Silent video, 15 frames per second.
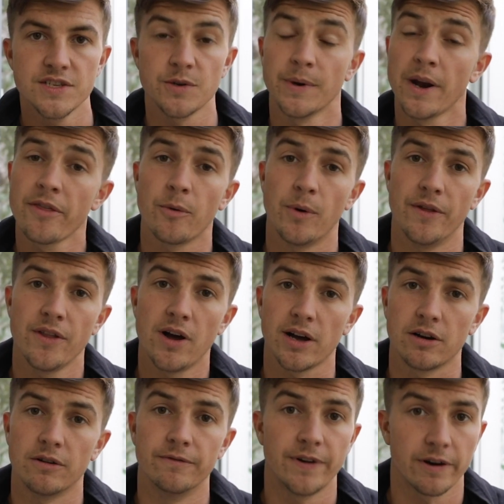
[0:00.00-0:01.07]
So another one that
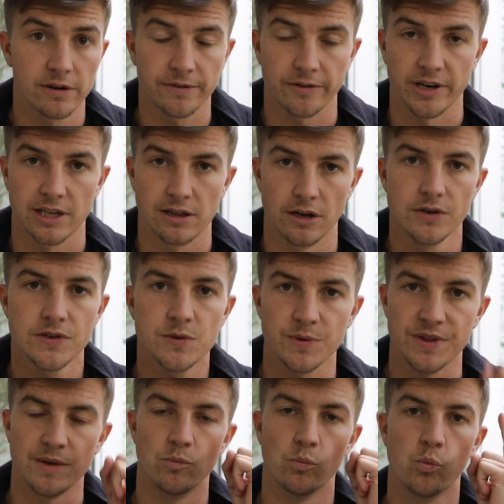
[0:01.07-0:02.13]
I got very, very close
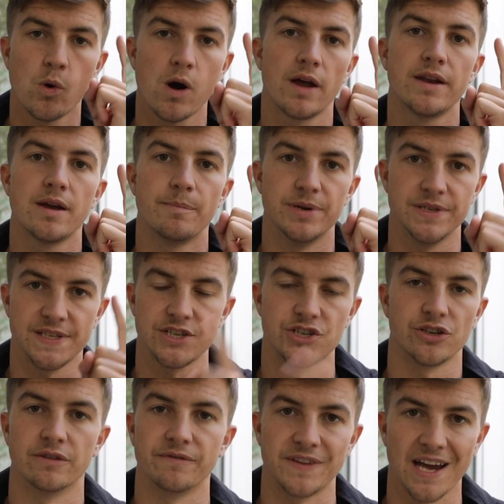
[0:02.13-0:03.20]
within one
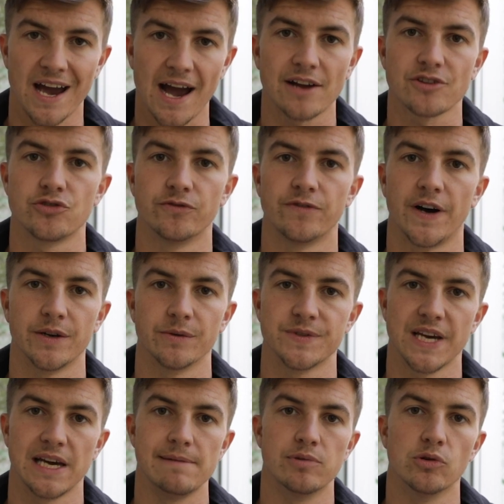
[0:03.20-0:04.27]
position of the actual final
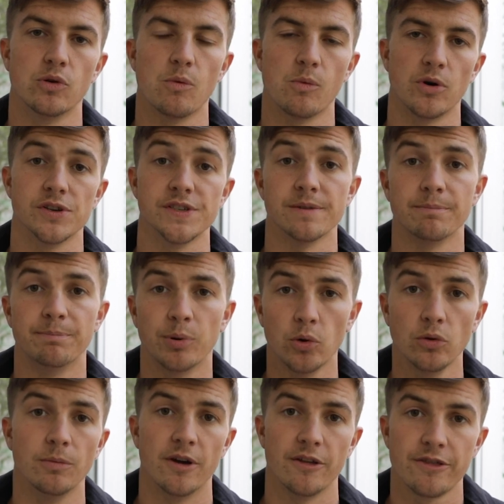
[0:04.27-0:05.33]
table was
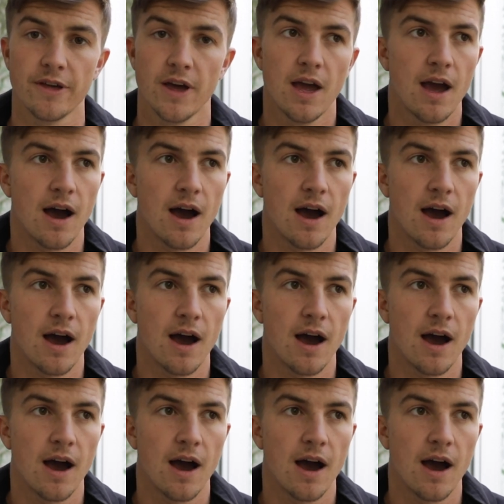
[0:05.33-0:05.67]
Bournemouth.